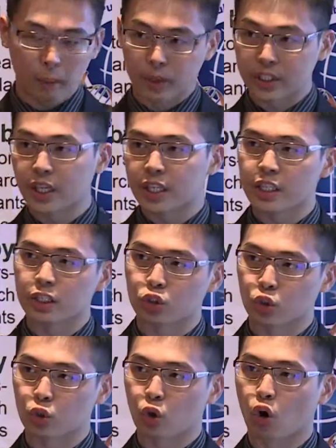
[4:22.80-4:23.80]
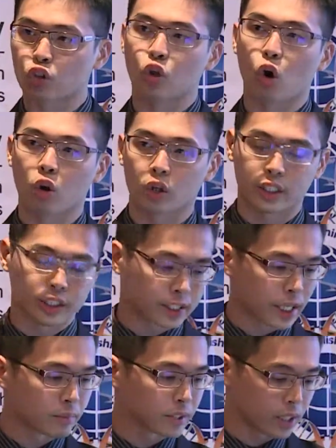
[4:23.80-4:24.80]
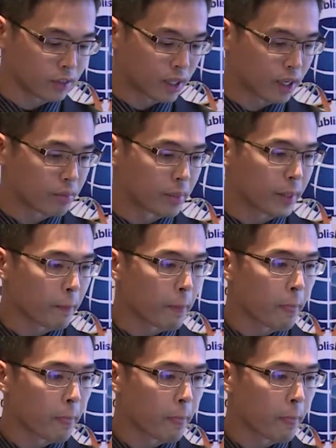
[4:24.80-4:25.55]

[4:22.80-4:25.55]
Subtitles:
pertaining to autologous stem cell therapy.